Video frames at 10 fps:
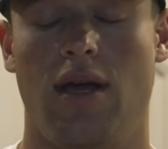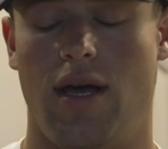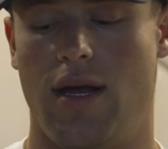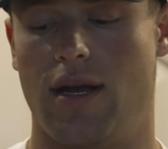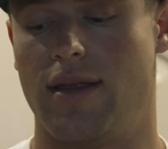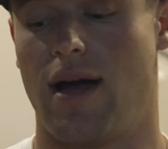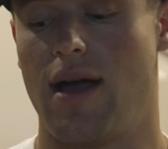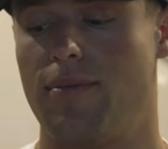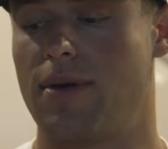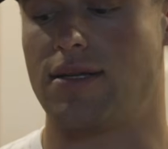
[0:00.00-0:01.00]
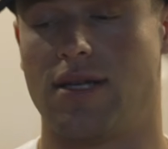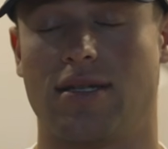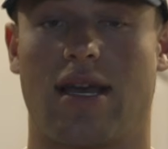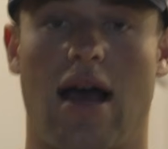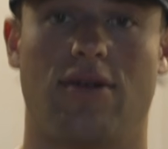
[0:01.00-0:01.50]
in a diet because it
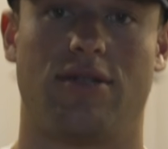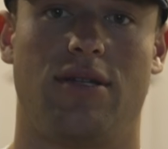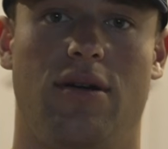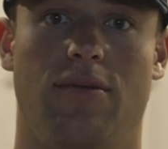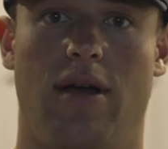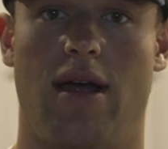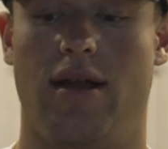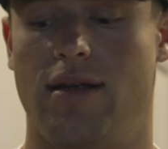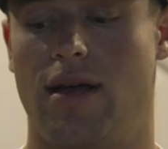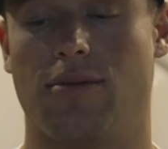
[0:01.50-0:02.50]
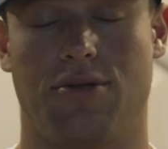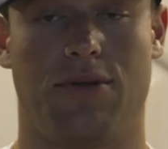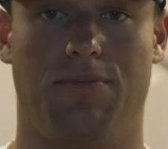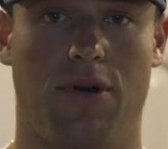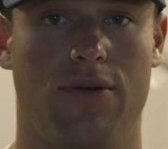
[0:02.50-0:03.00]
has calcium and it helps
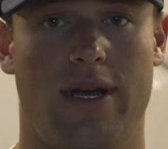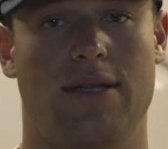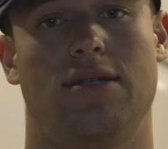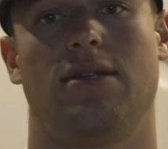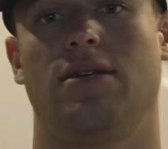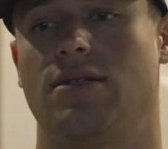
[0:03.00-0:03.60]
with bone density.